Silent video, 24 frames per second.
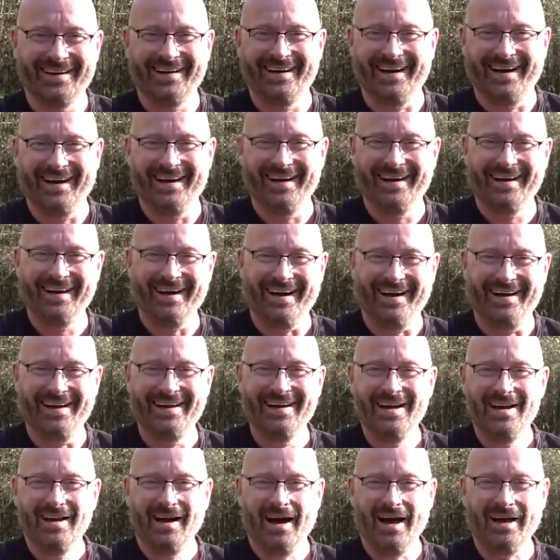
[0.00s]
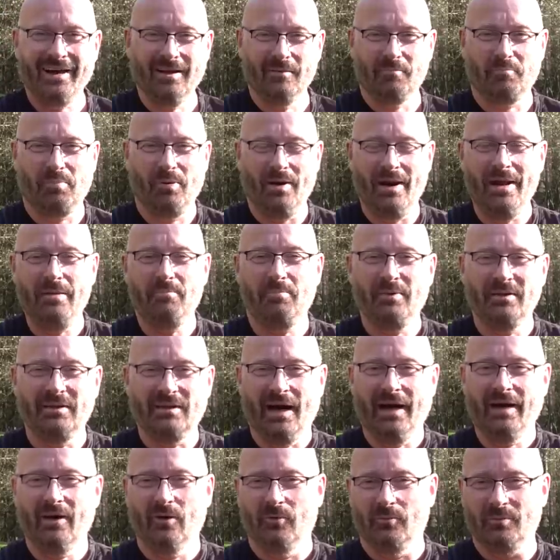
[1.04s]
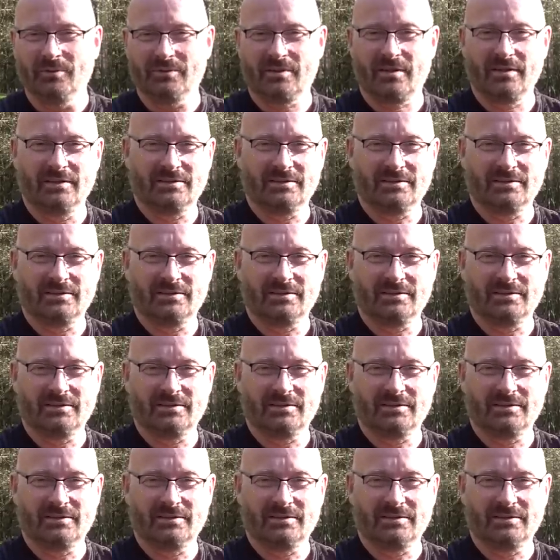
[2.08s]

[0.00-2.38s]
I could play piano with